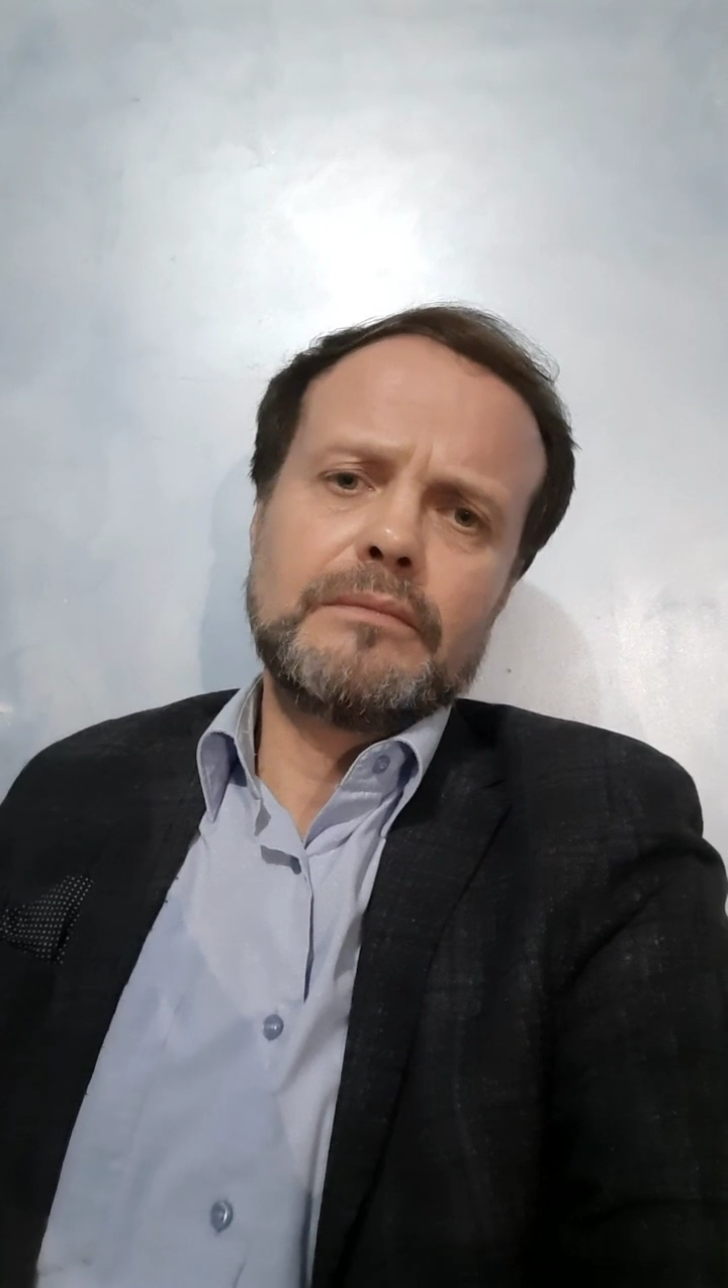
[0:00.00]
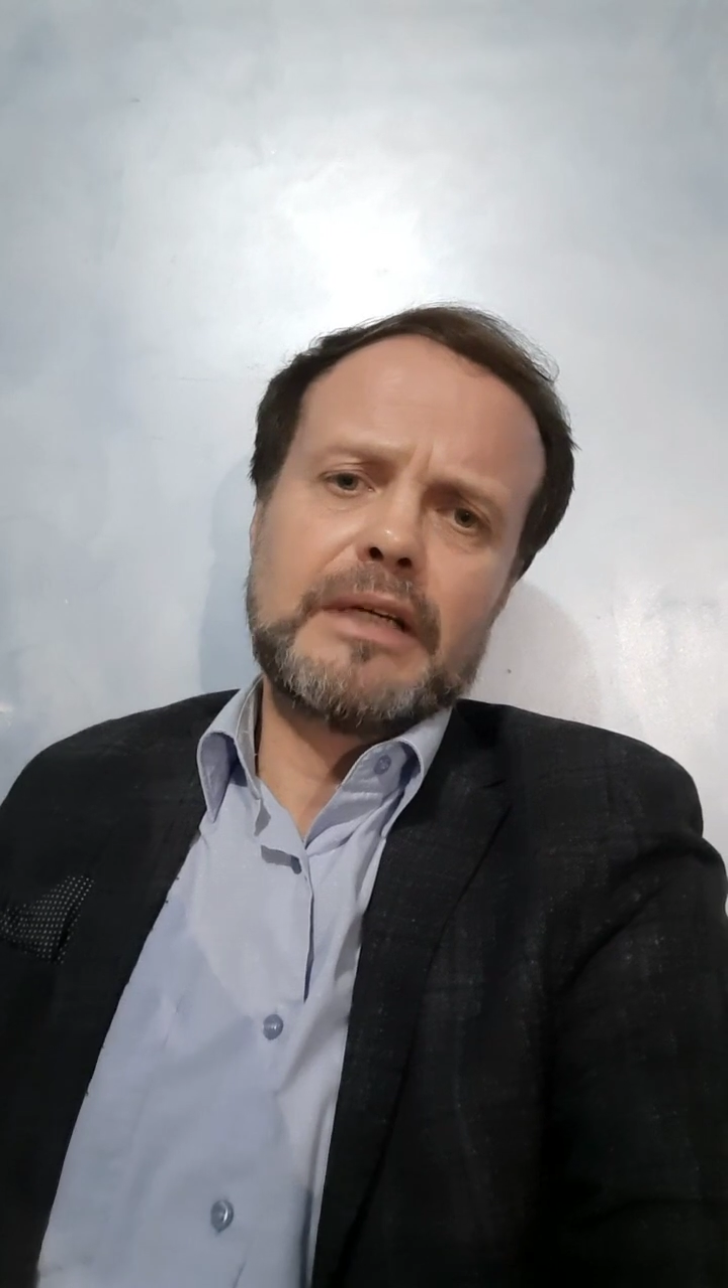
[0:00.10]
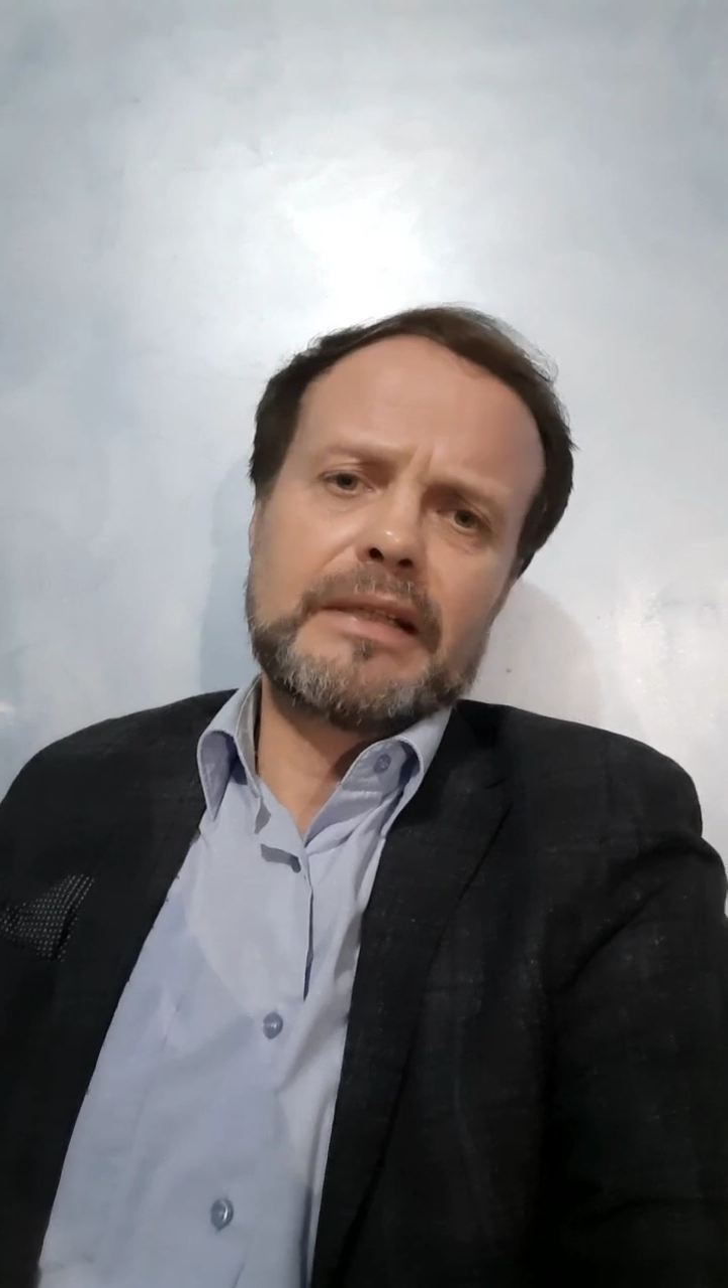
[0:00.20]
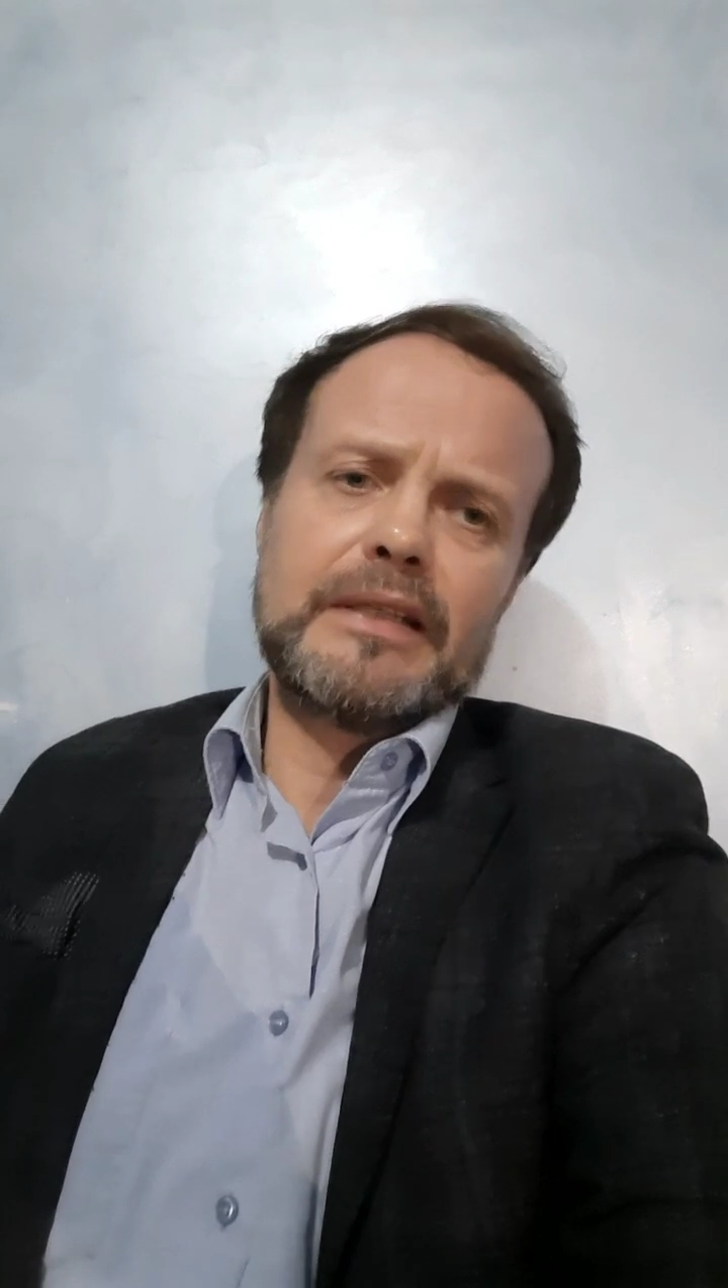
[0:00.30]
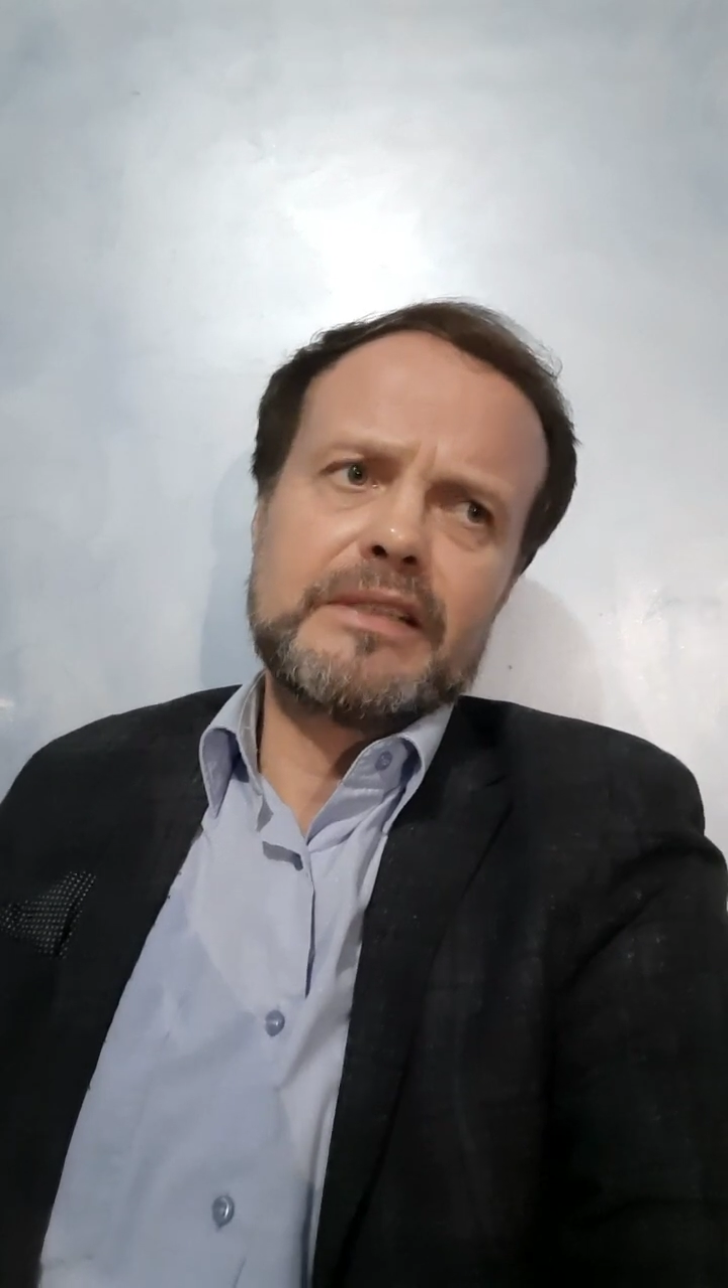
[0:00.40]

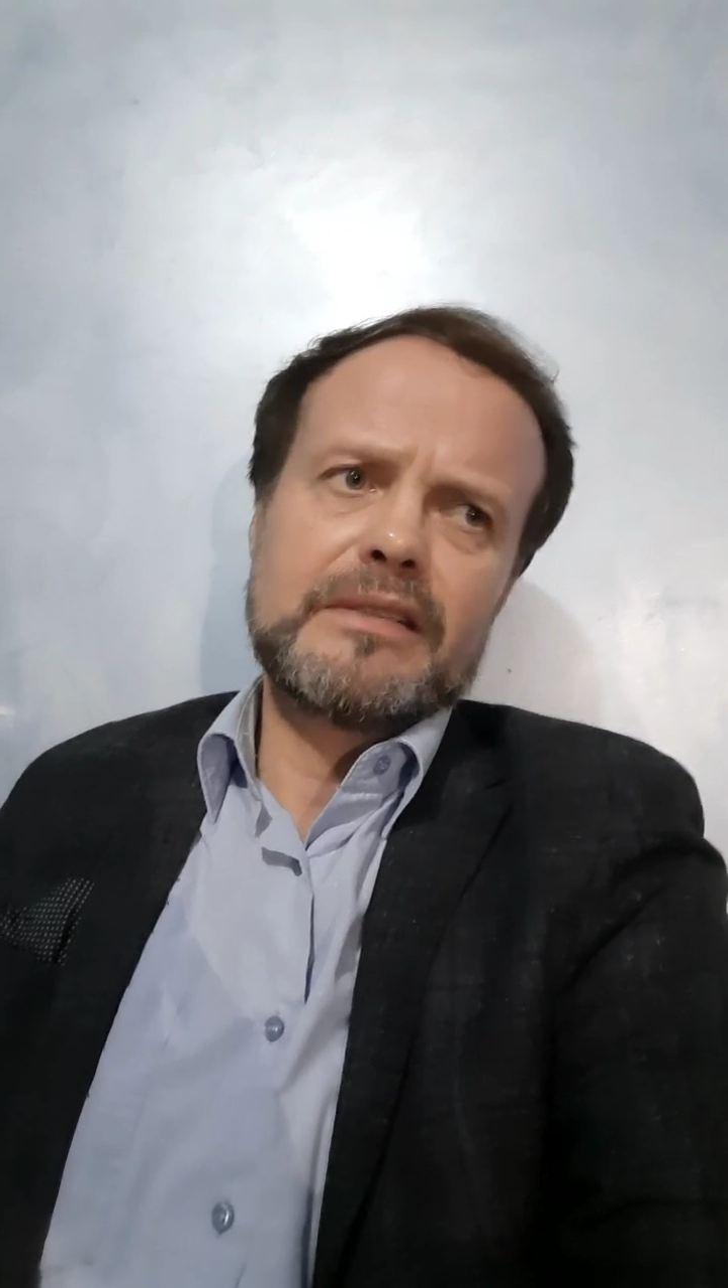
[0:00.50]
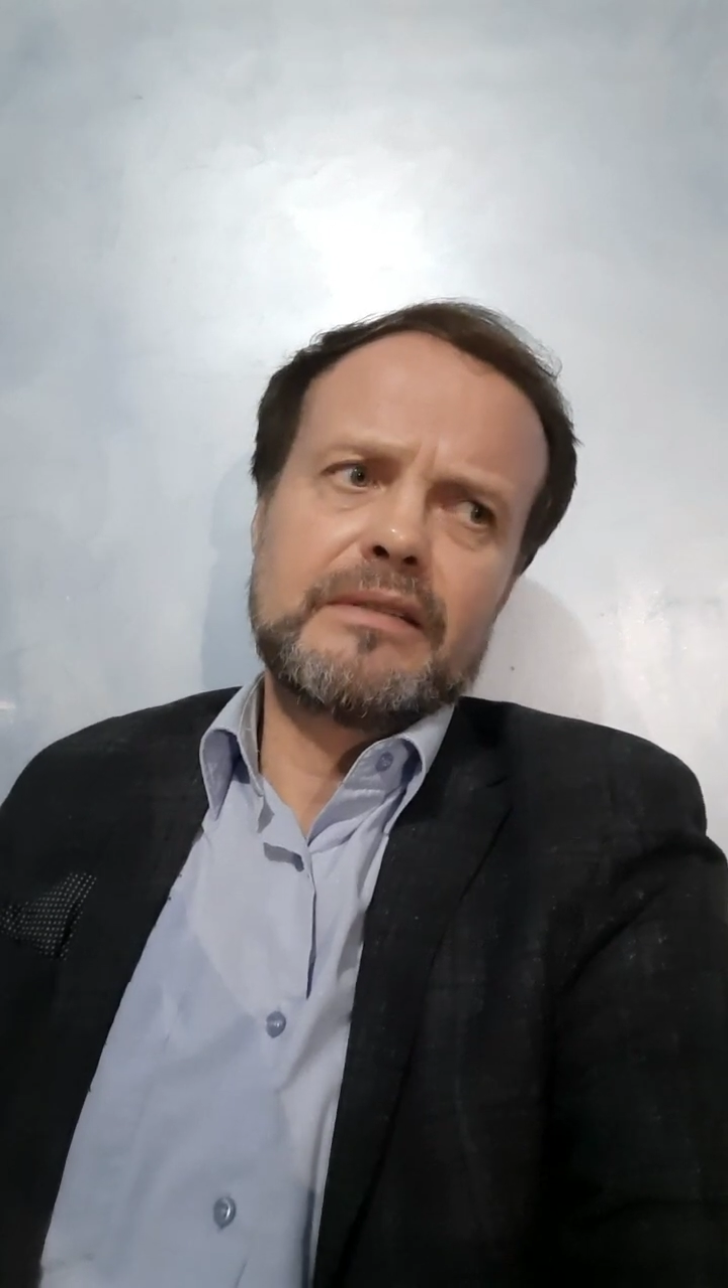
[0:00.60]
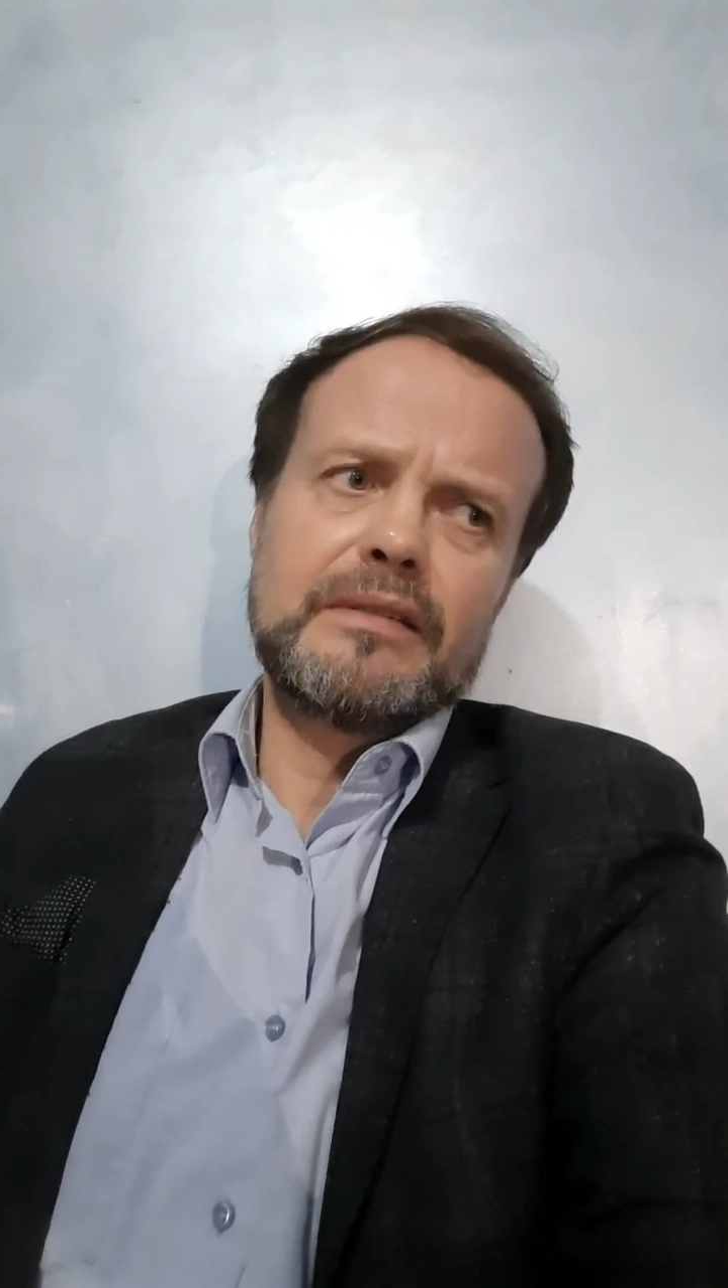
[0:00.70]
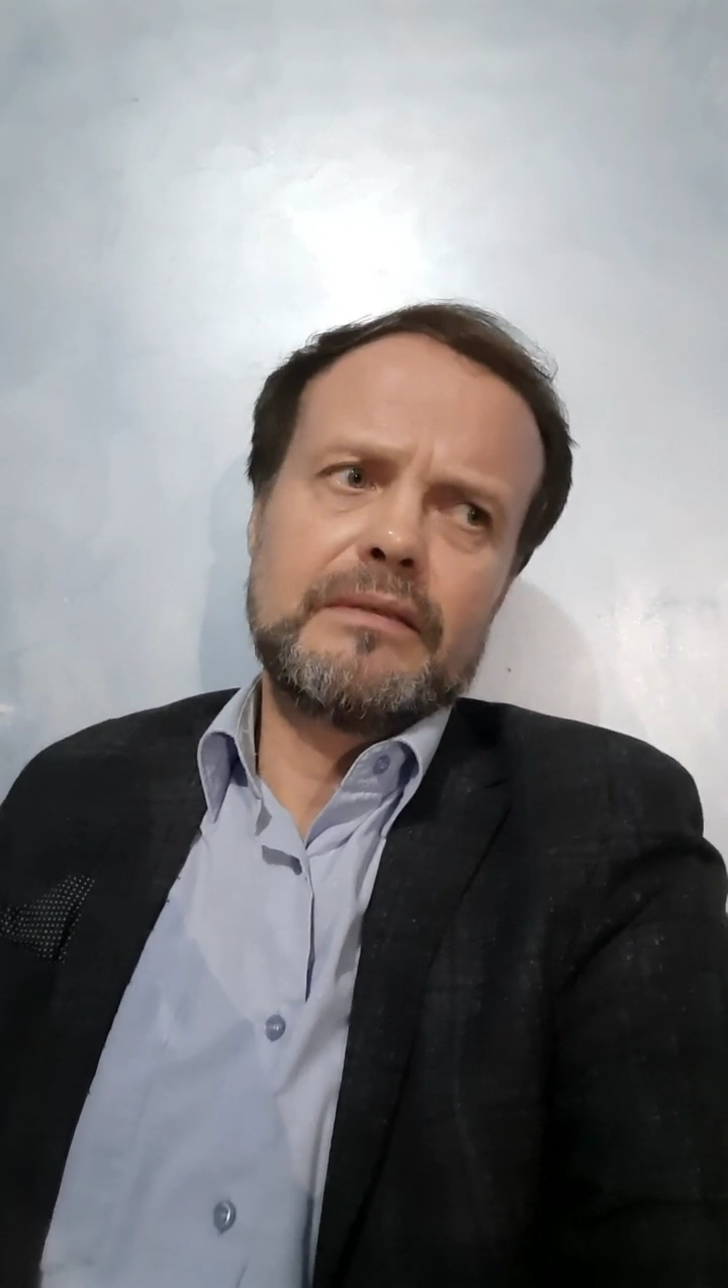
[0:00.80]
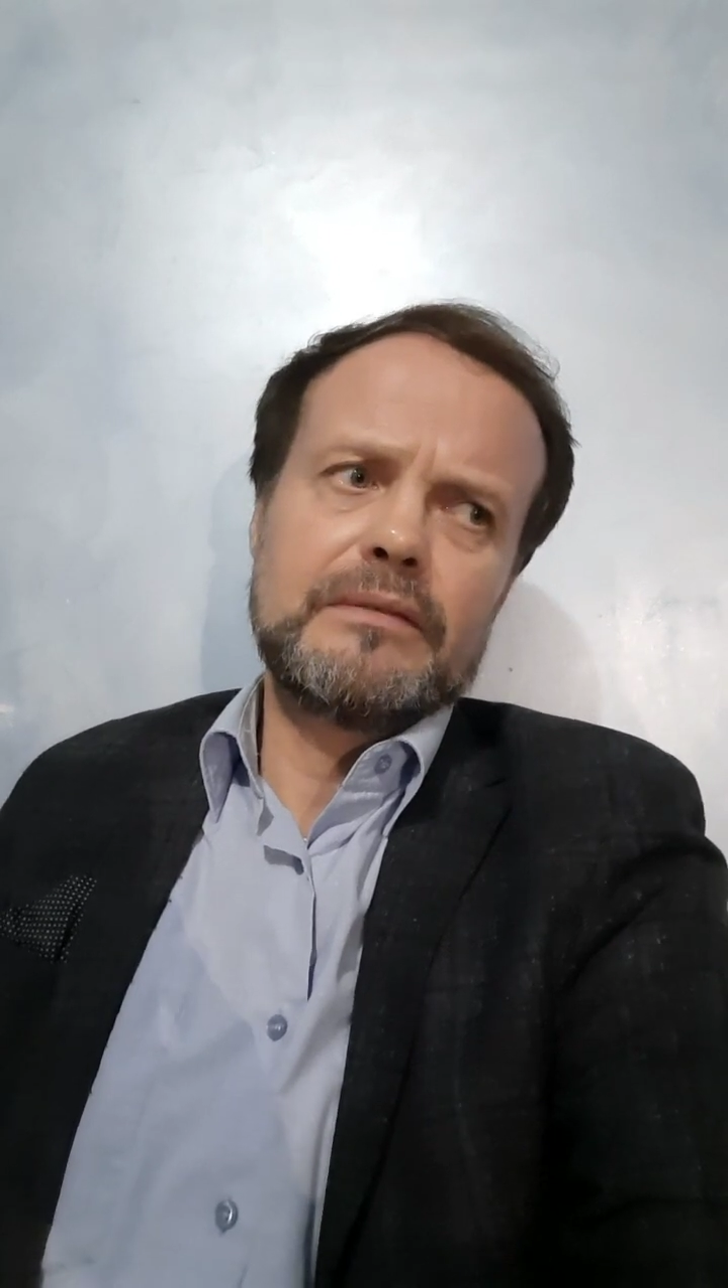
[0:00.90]
at
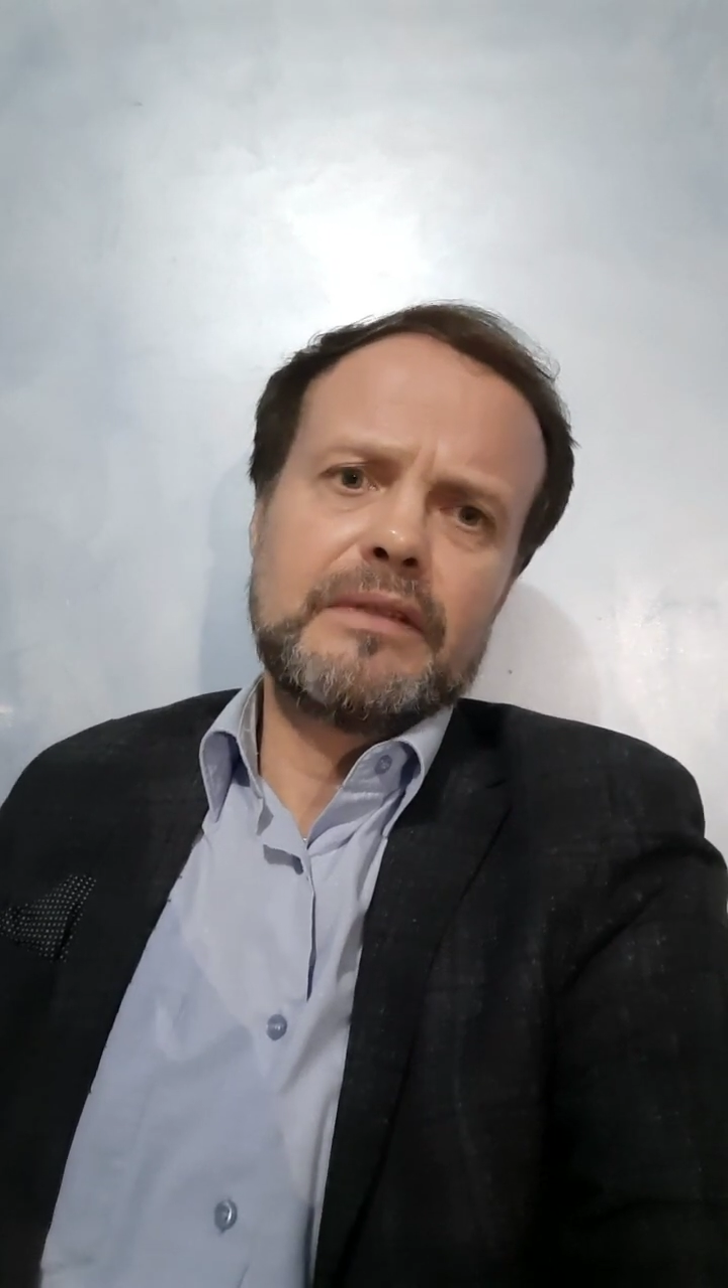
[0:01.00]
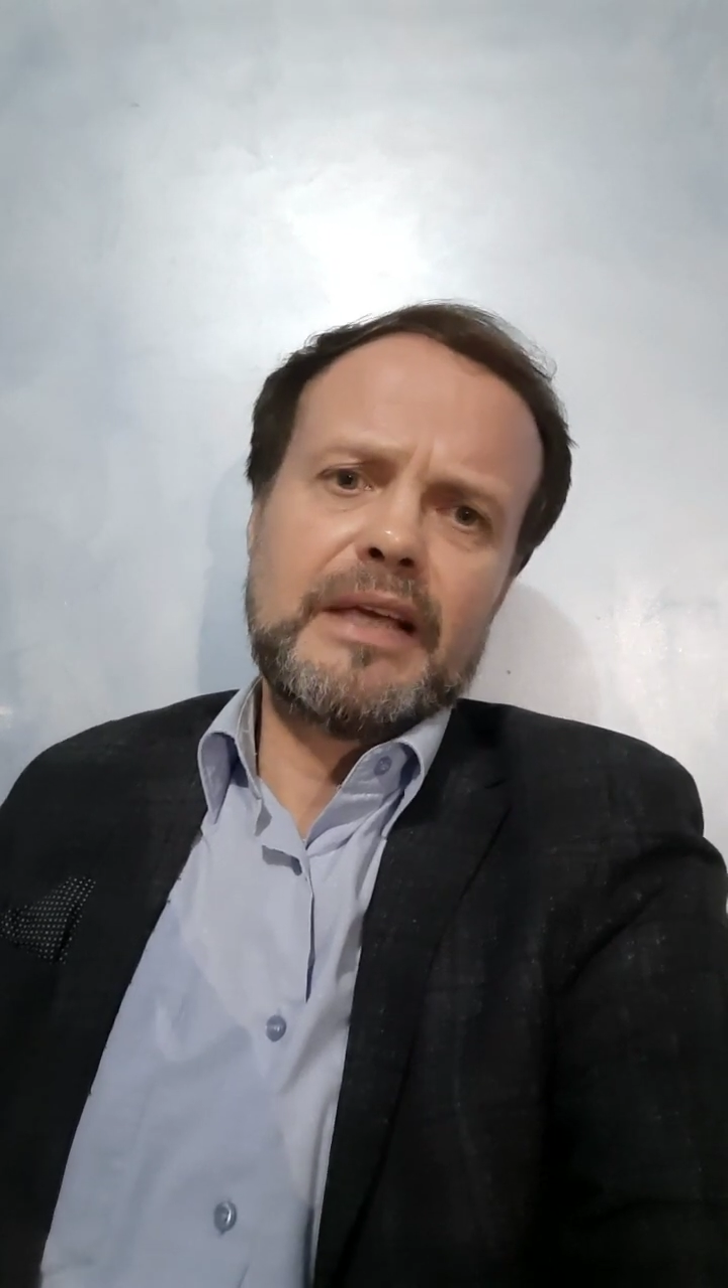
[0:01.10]
least